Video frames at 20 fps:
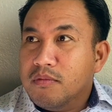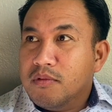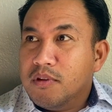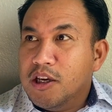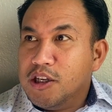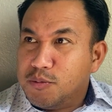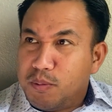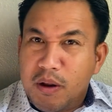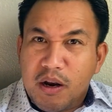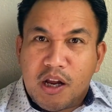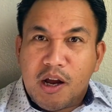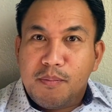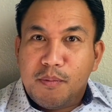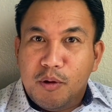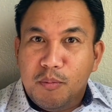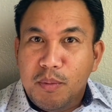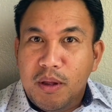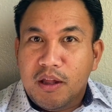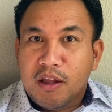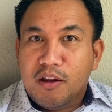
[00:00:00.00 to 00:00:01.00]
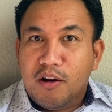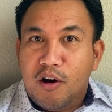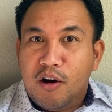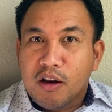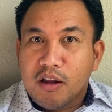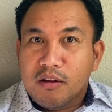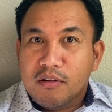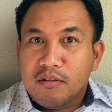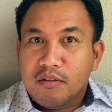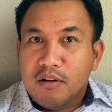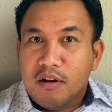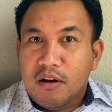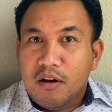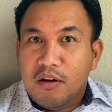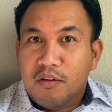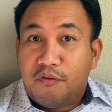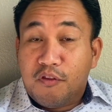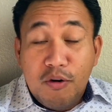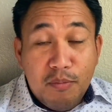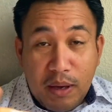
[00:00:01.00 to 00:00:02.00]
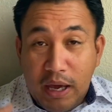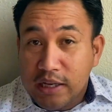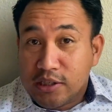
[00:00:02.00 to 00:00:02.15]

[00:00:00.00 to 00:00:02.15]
he spent a couple of million on it. For me,